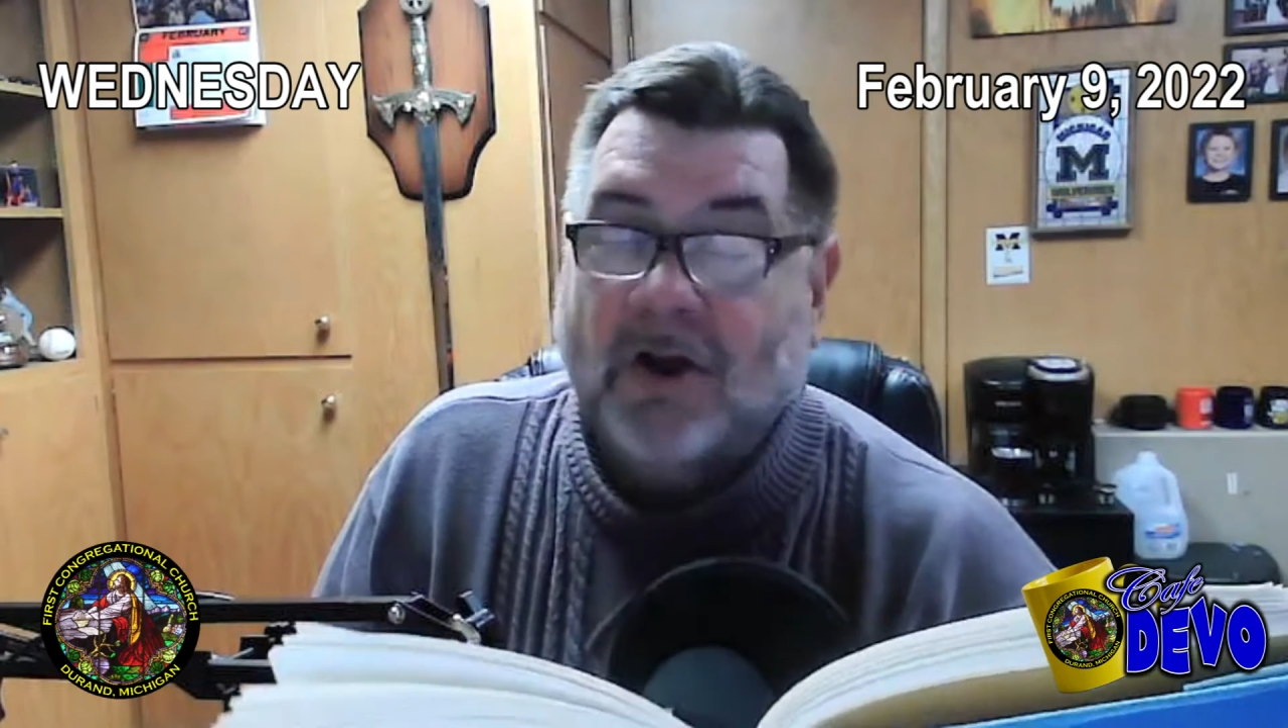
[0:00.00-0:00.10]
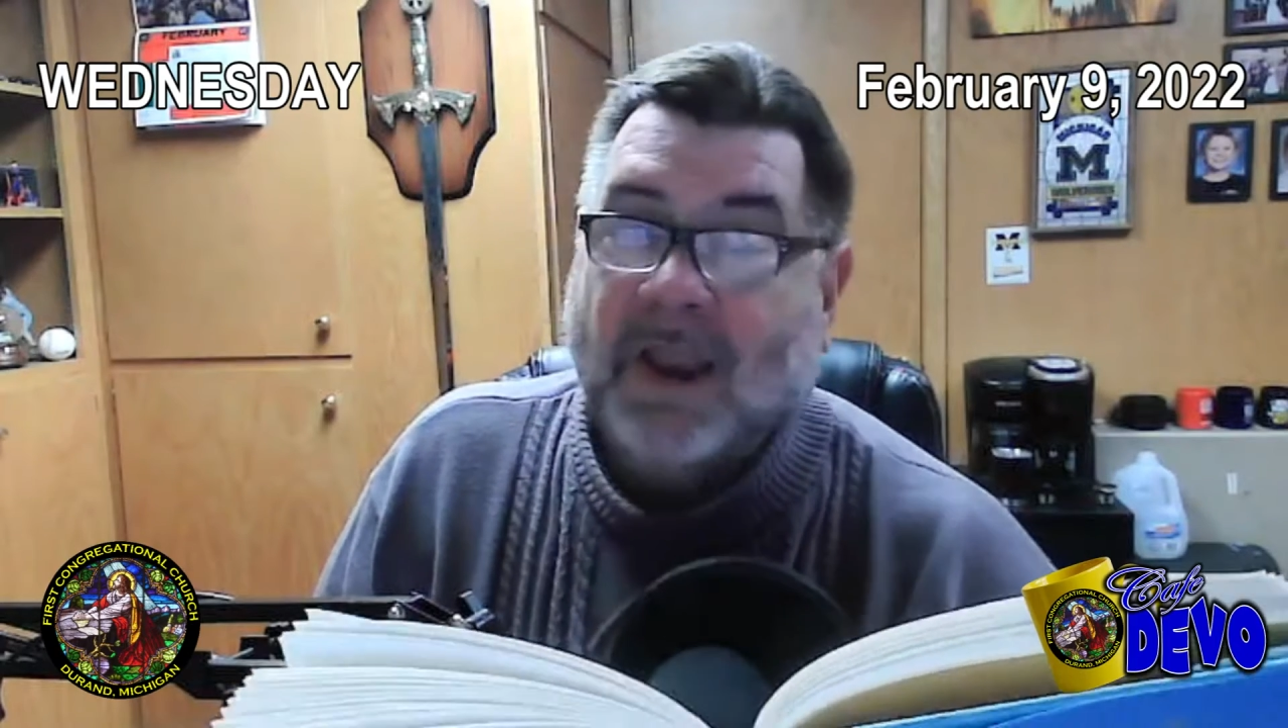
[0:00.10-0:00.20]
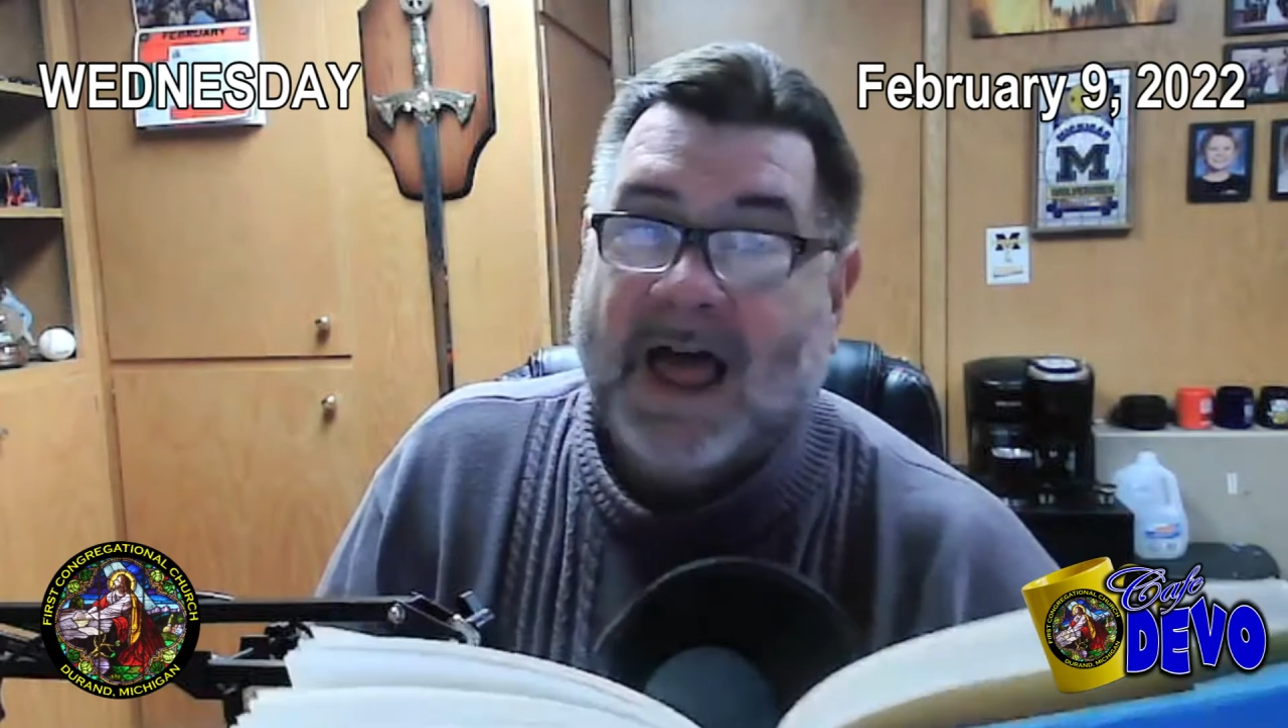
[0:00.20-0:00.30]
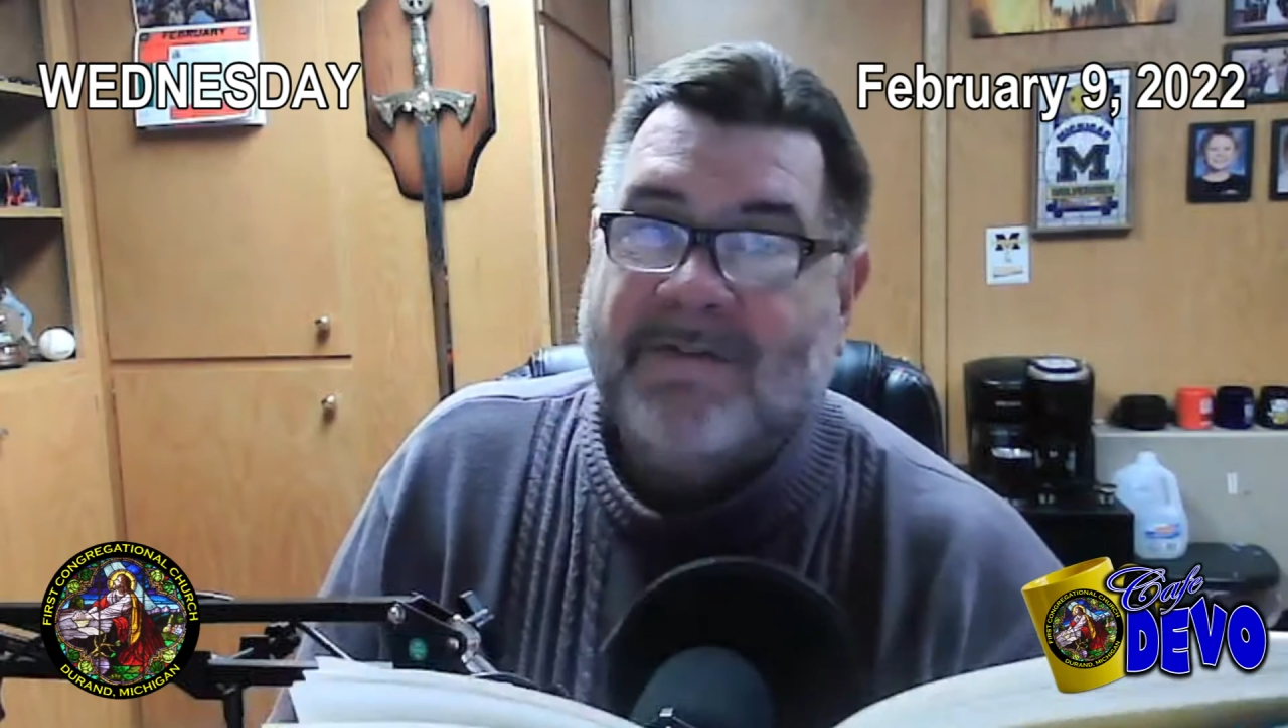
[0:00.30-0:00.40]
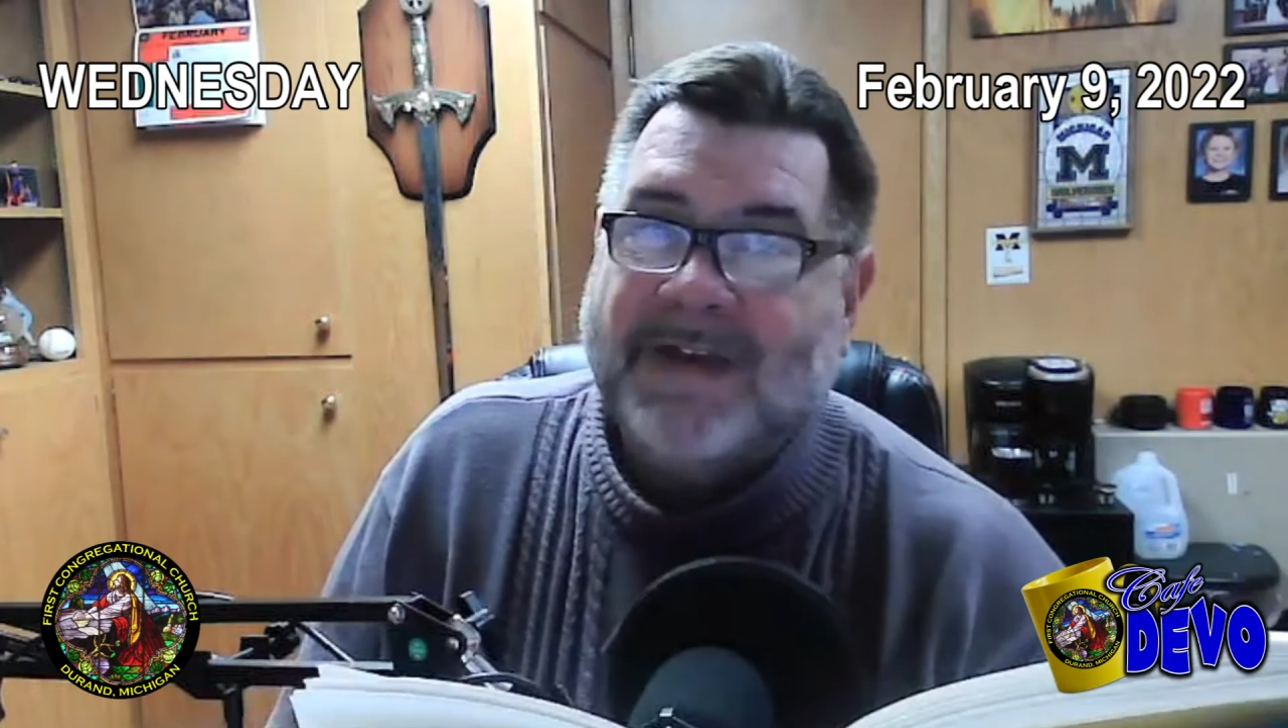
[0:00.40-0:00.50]
our
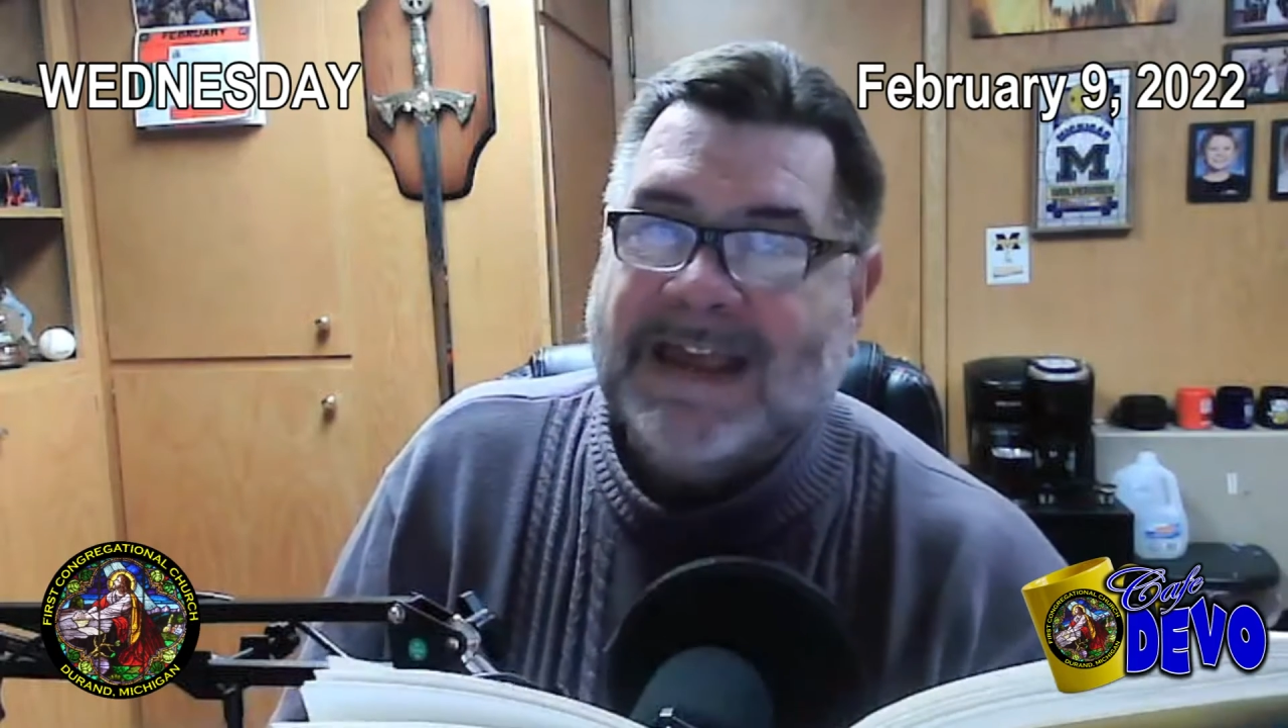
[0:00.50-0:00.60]
life